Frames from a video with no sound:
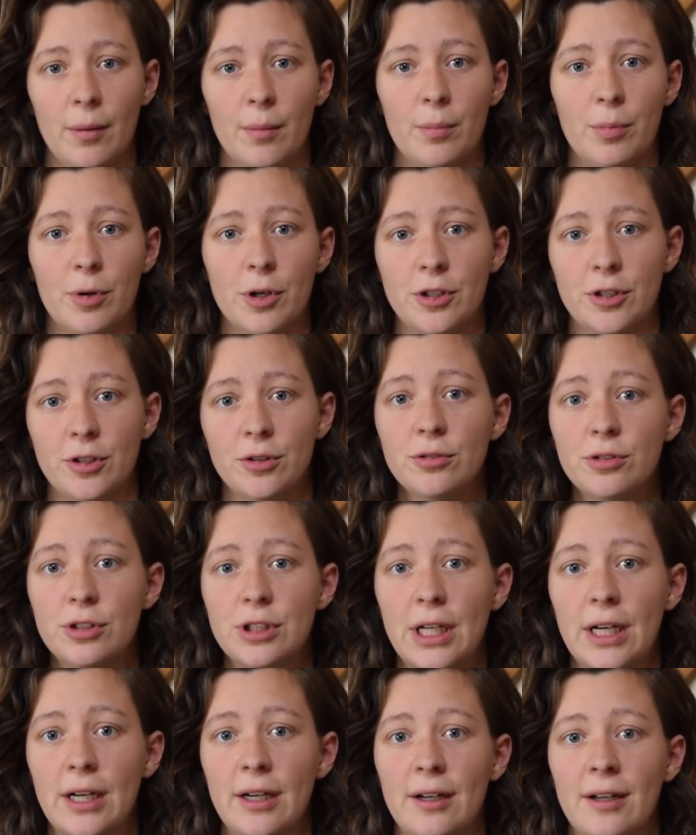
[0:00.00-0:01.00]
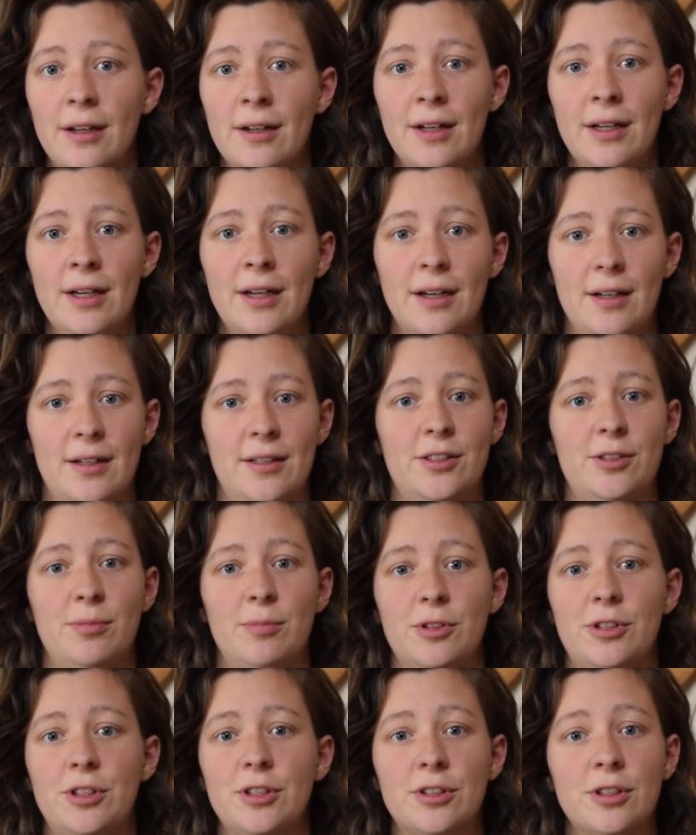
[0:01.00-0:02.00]
producing as
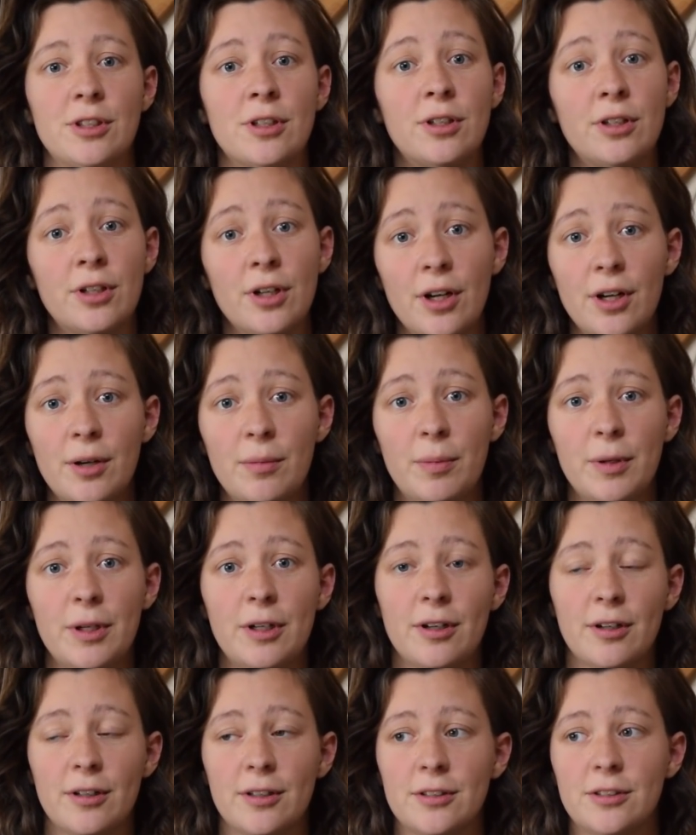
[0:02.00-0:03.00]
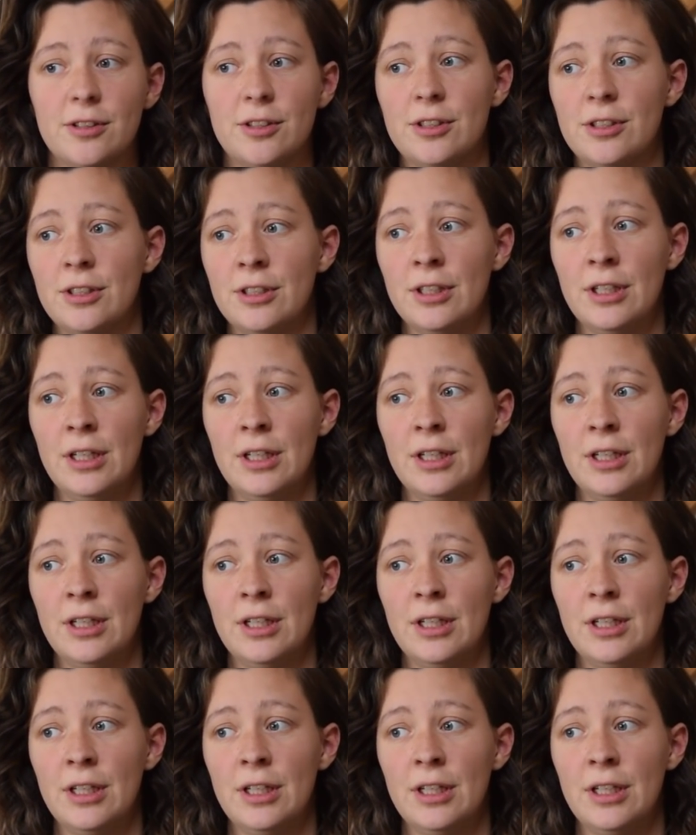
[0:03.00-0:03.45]
much as it could because